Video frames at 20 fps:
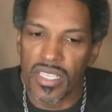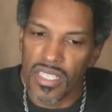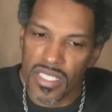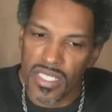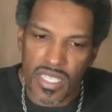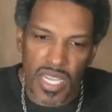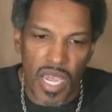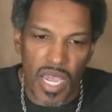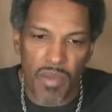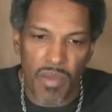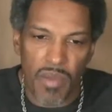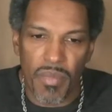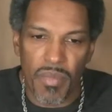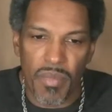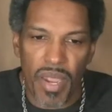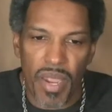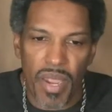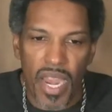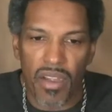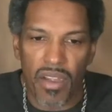Sam
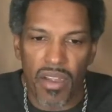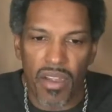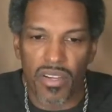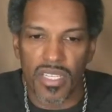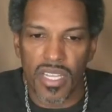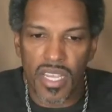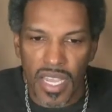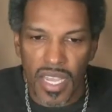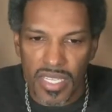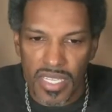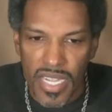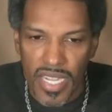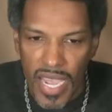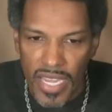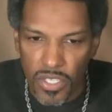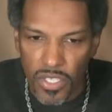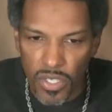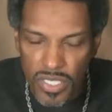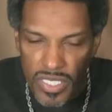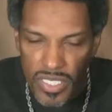Harris, and
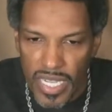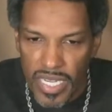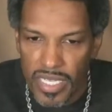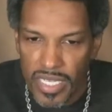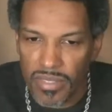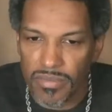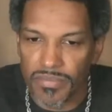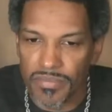Daniel Dennett.